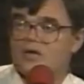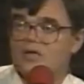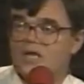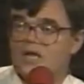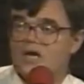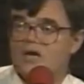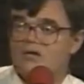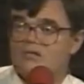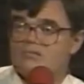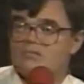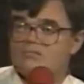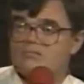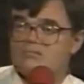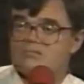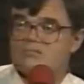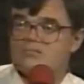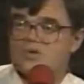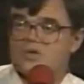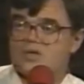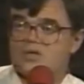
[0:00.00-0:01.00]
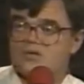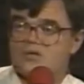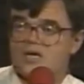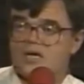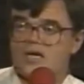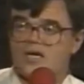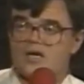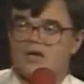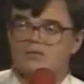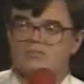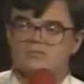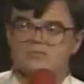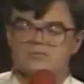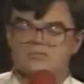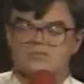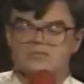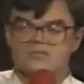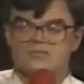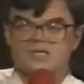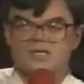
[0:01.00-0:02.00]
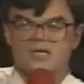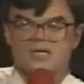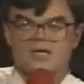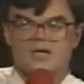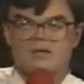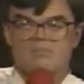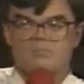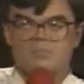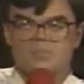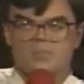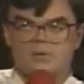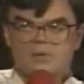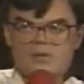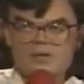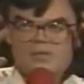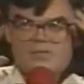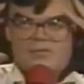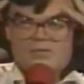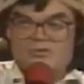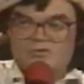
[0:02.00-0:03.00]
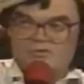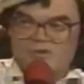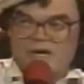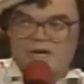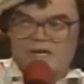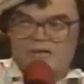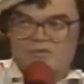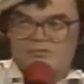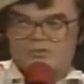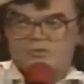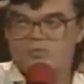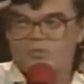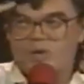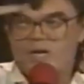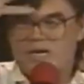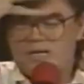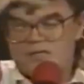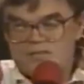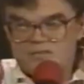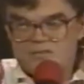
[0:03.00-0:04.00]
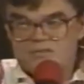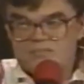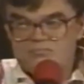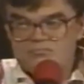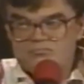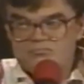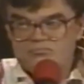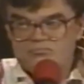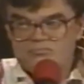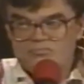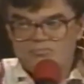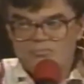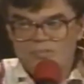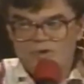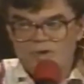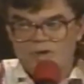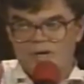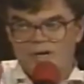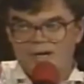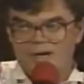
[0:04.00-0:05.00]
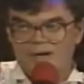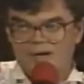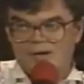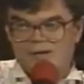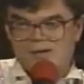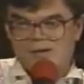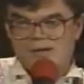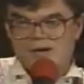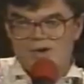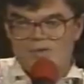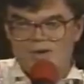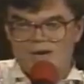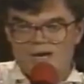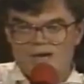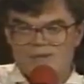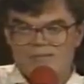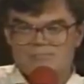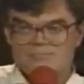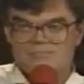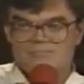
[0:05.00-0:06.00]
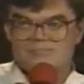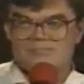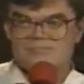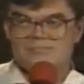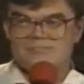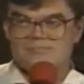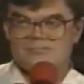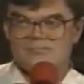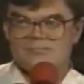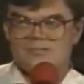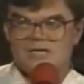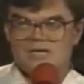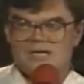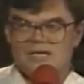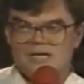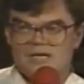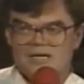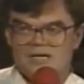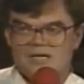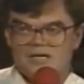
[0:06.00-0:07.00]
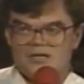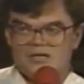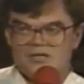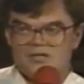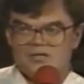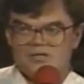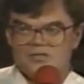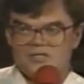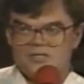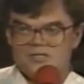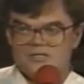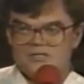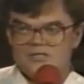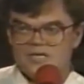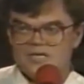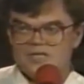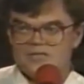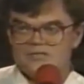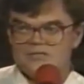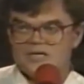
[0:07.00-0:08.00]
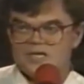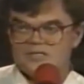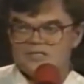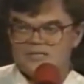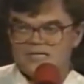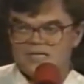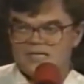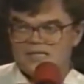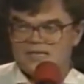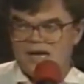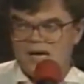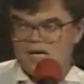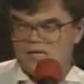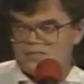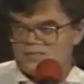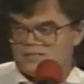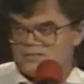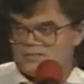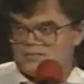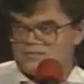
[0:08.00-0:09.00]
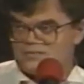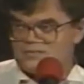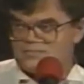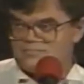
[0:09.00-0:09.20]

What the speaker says: a clown, kind of sticking up in strange ways around. She said, $16.